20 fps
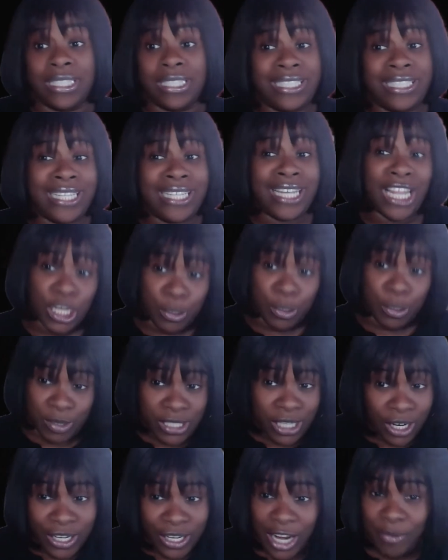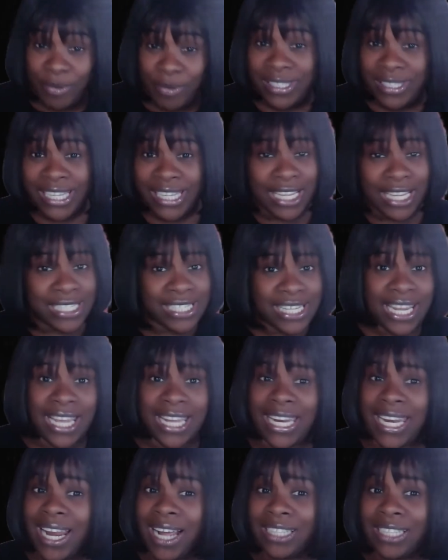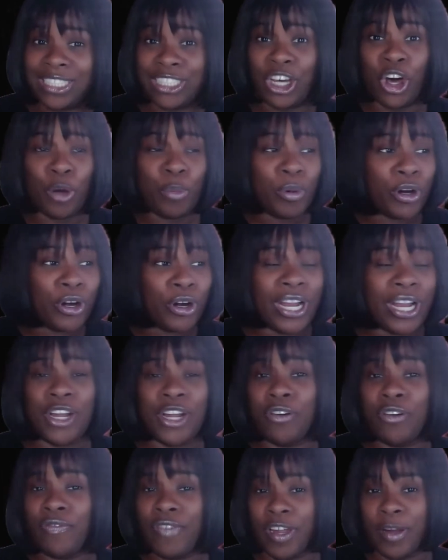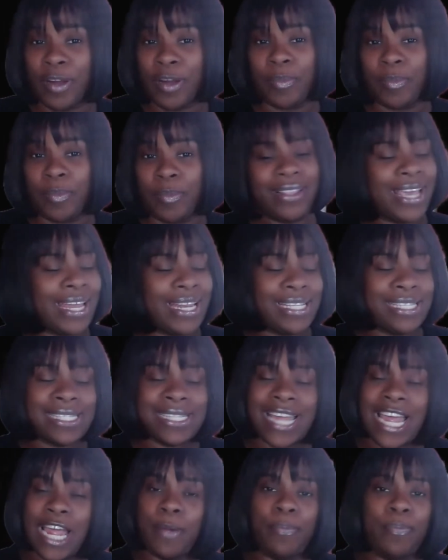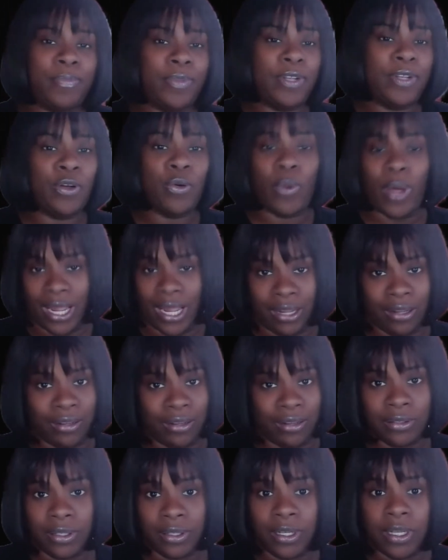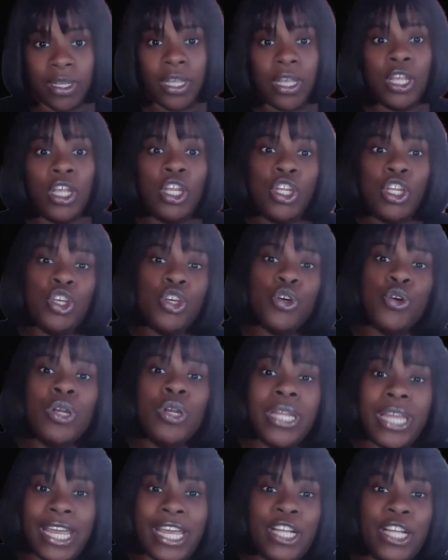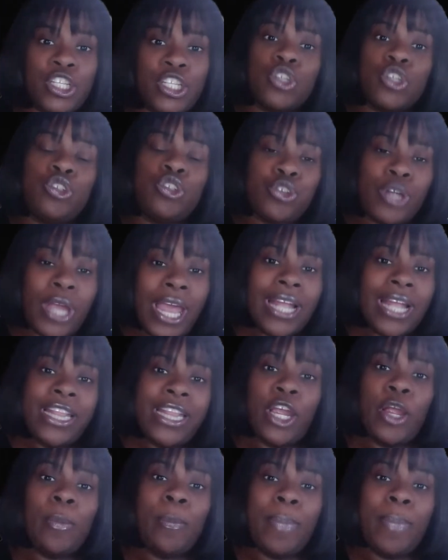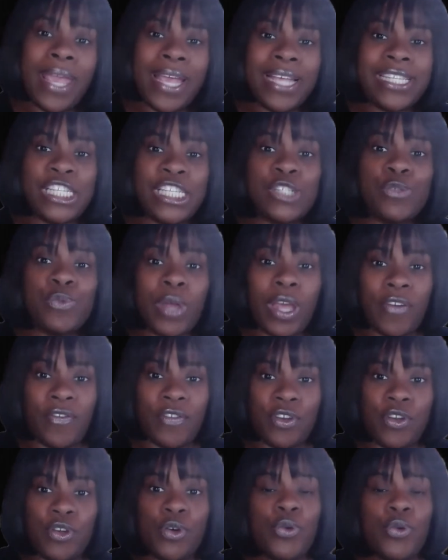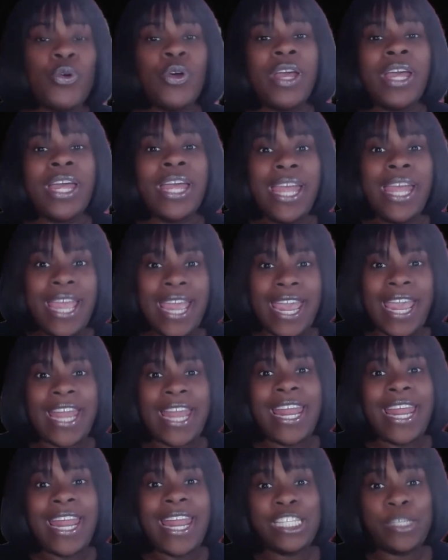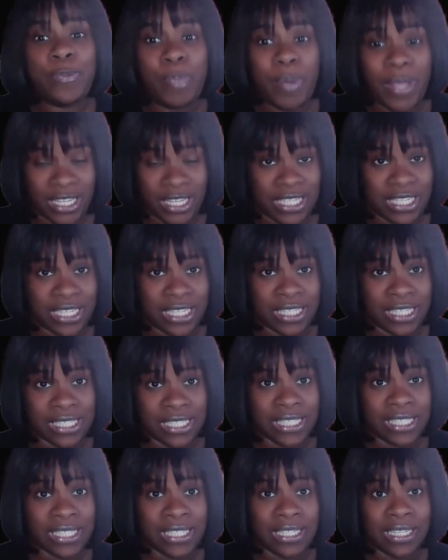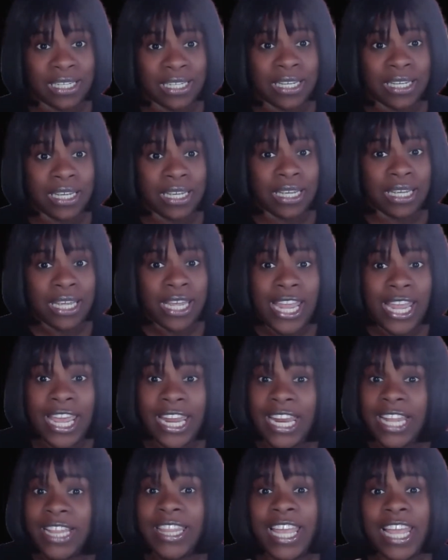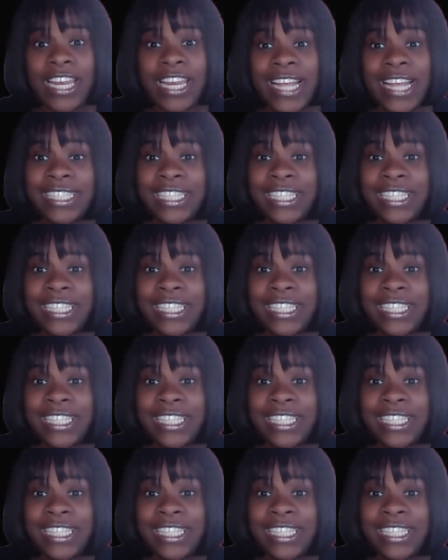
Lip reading: tell them to turn their receipts in October and November. That is not the way. You need to track their business revenue and expenses anything that's